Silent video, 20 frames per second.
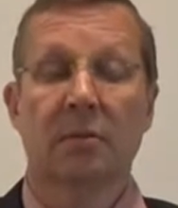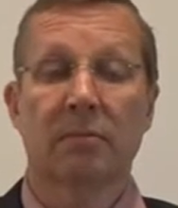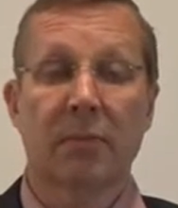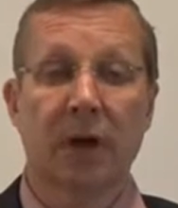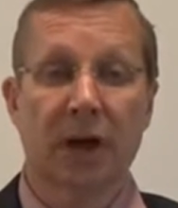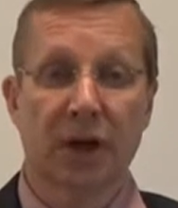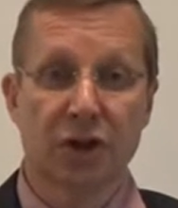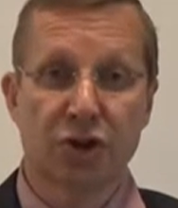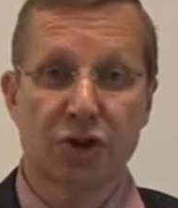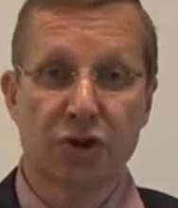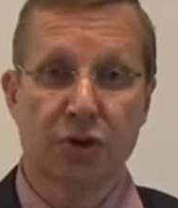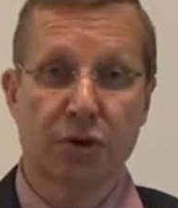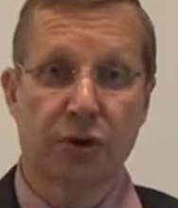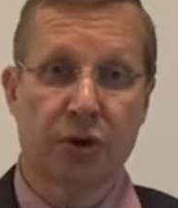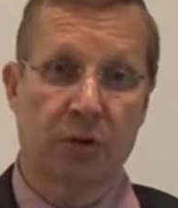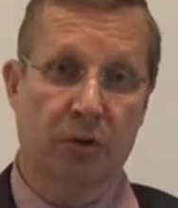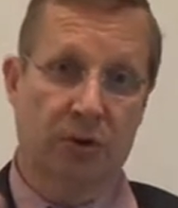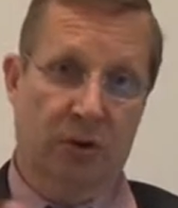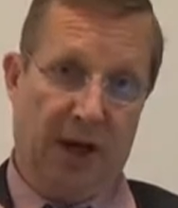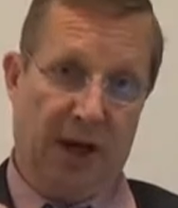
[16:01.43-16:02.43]
Make sure
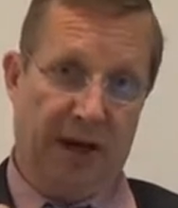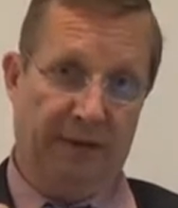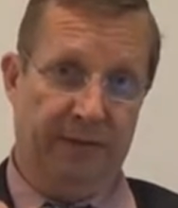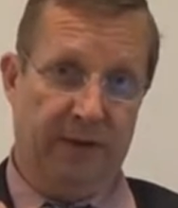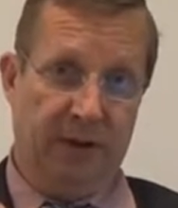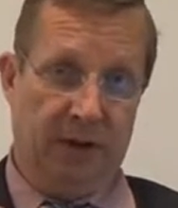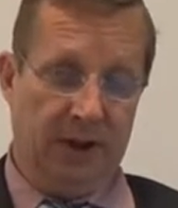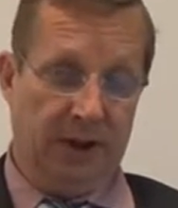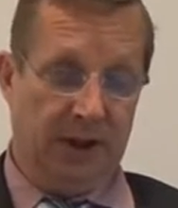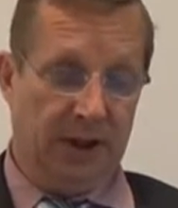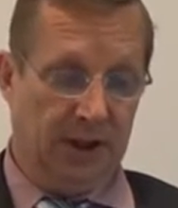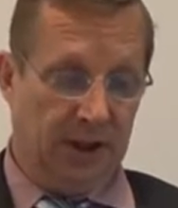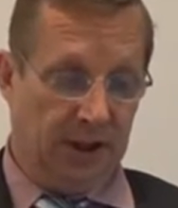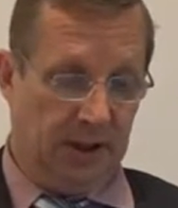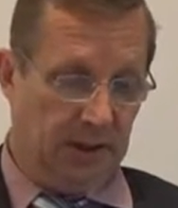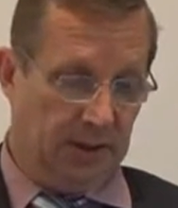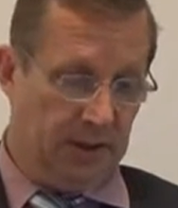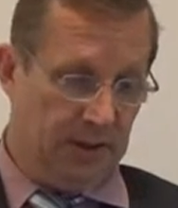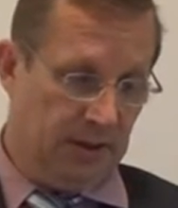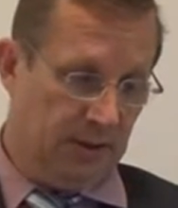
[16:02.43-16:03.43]
you look after your
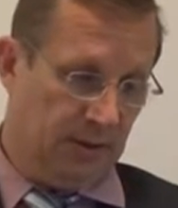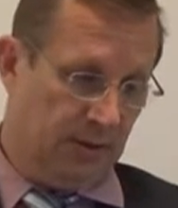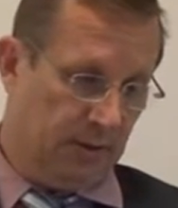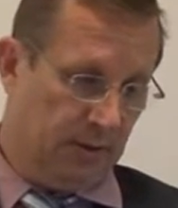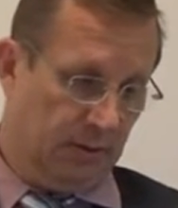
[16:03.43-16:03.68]
keys.